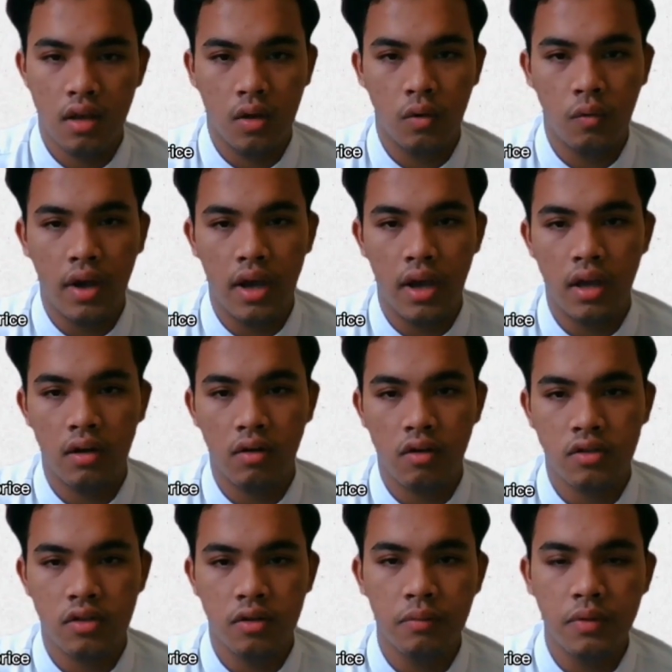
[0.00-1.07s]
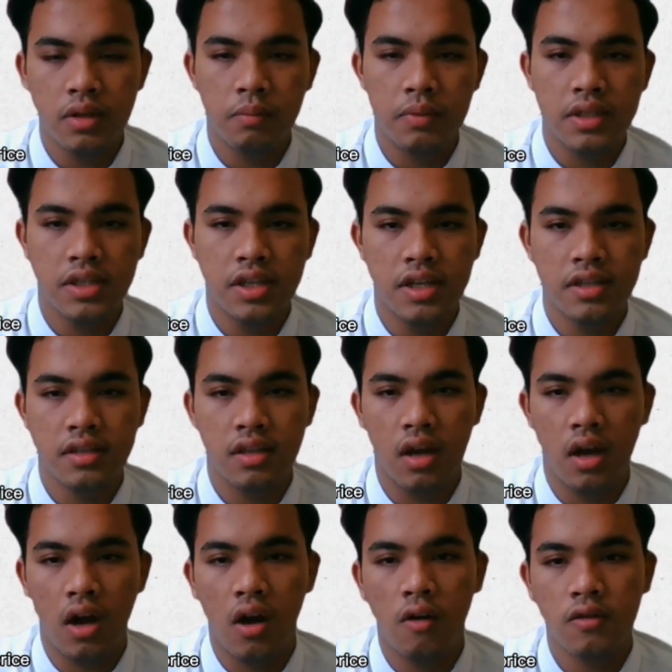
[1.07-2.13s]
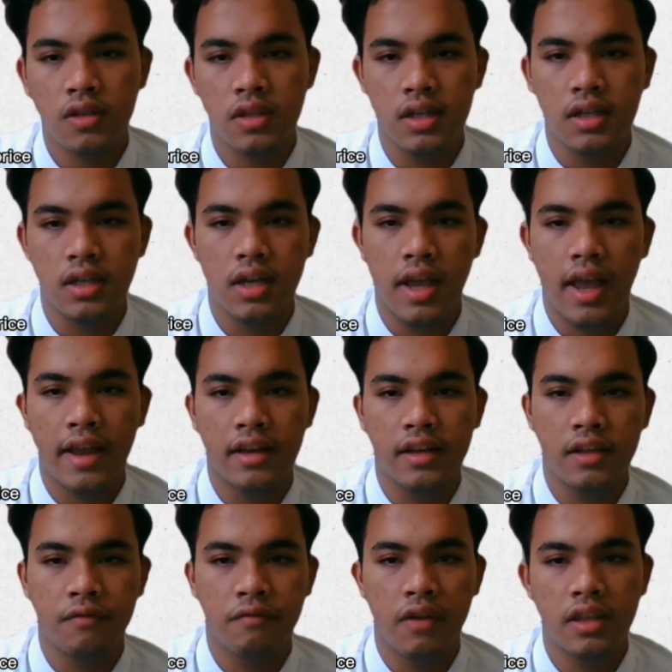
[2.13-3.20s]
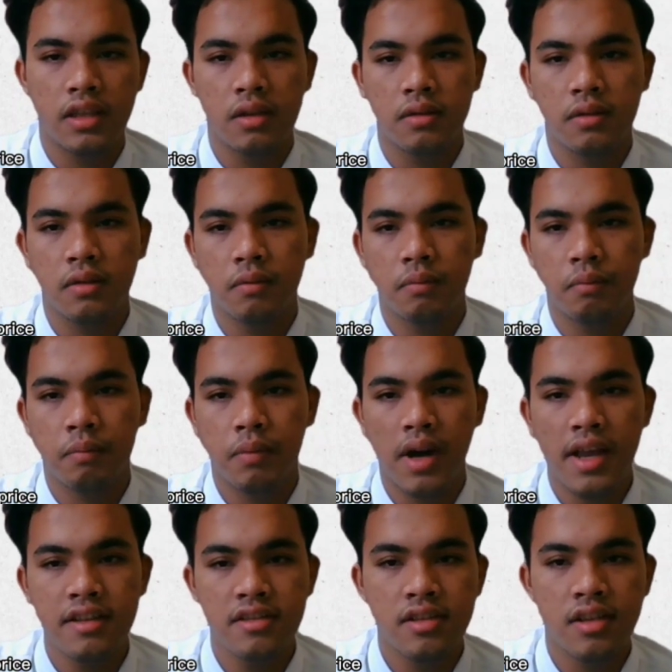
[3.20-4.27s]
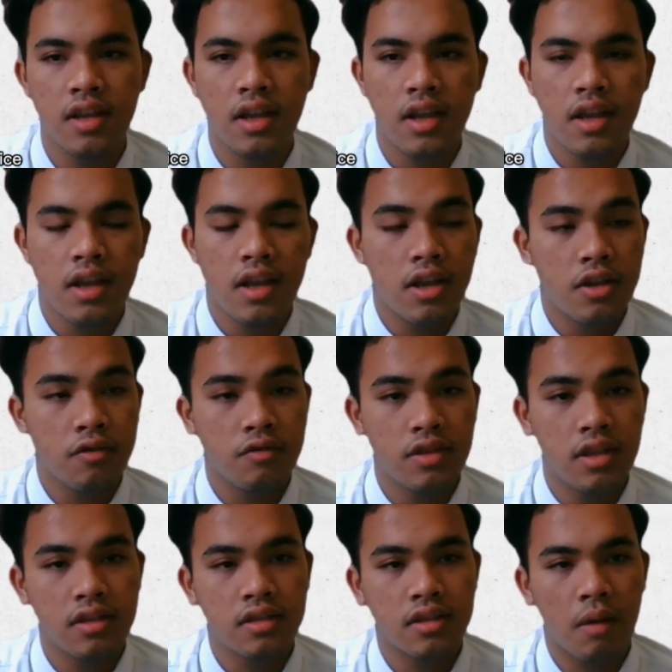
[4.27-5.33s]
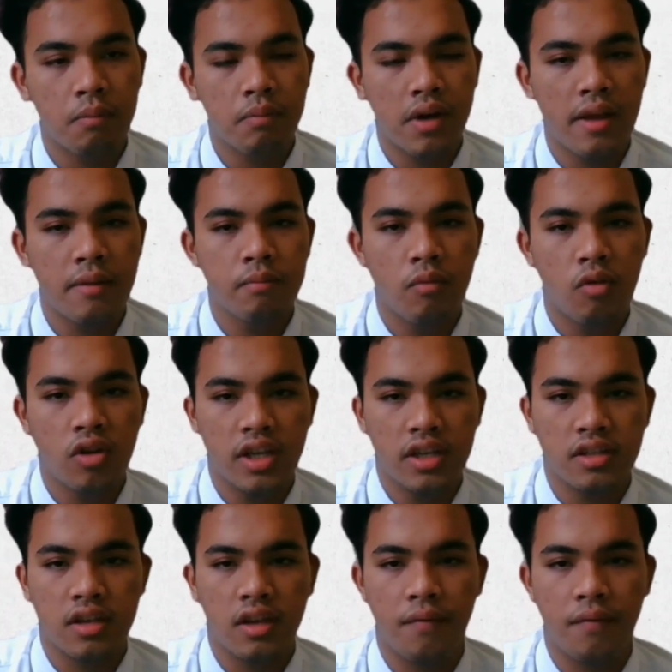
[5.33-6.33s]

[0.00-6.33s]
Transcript: where consumer purchase house at inflated price using subprime mortgage.